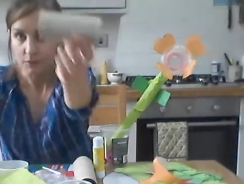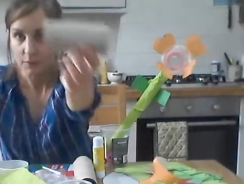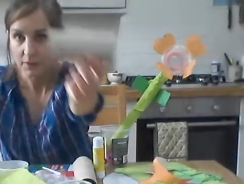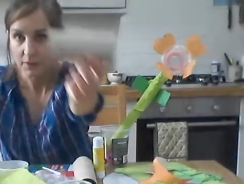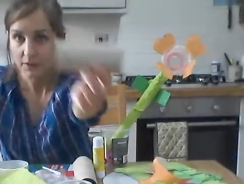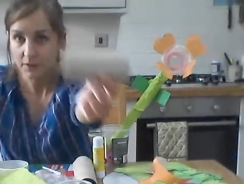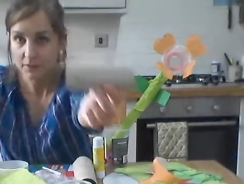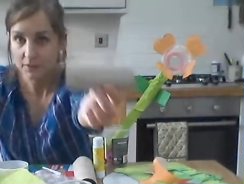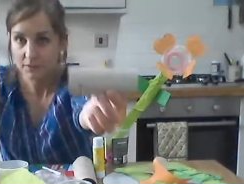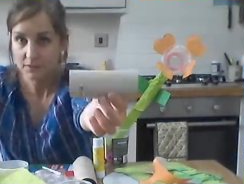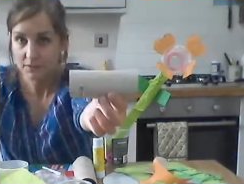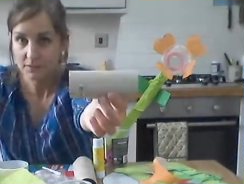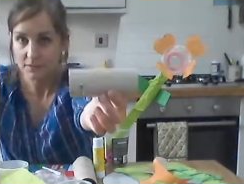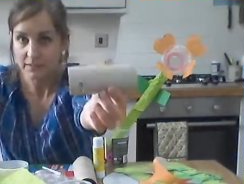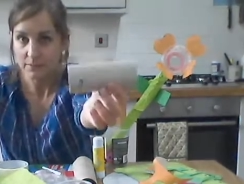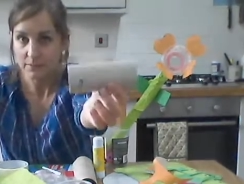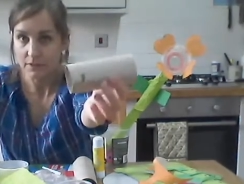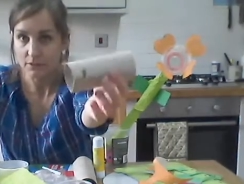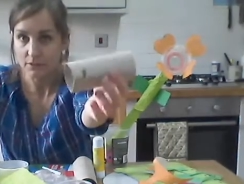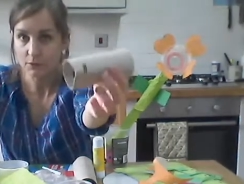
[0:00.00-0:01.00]
a bit hard to see,
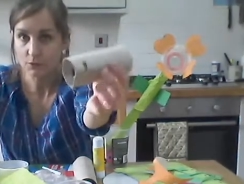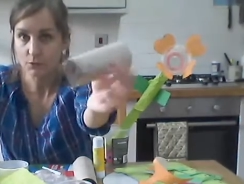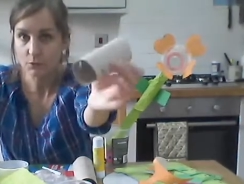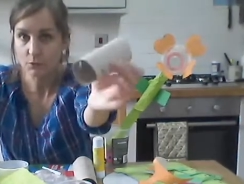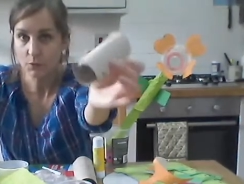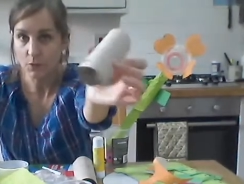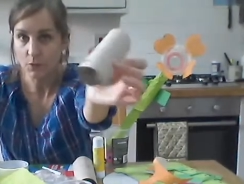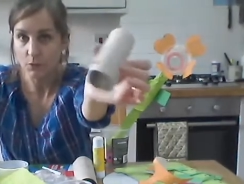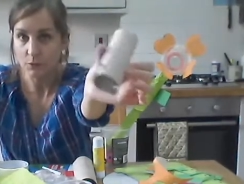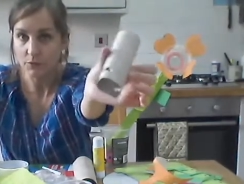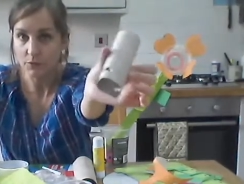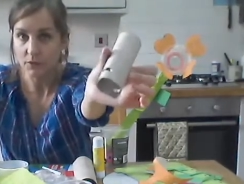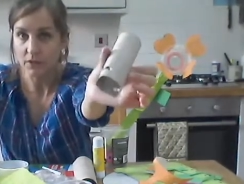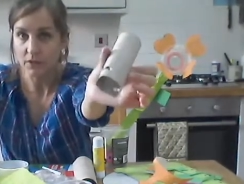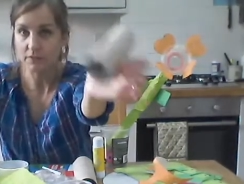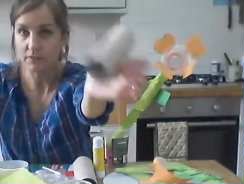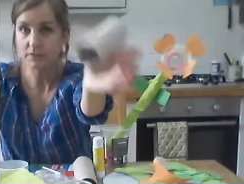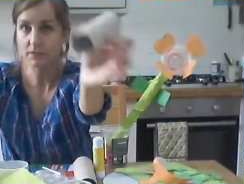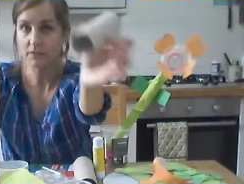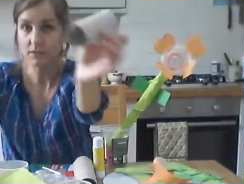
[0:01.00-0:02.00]
but there's two holes
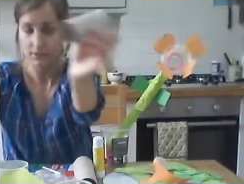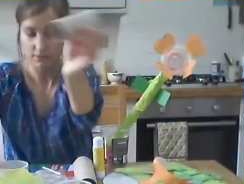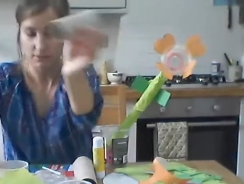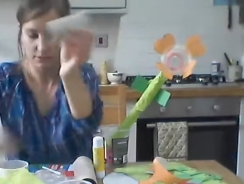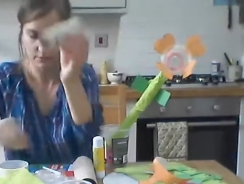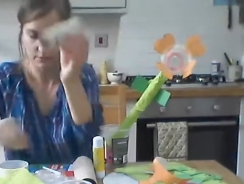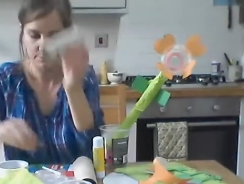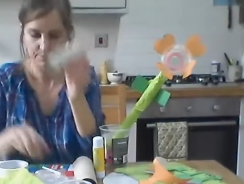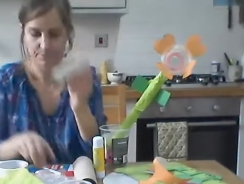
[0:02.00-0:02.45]
on either side.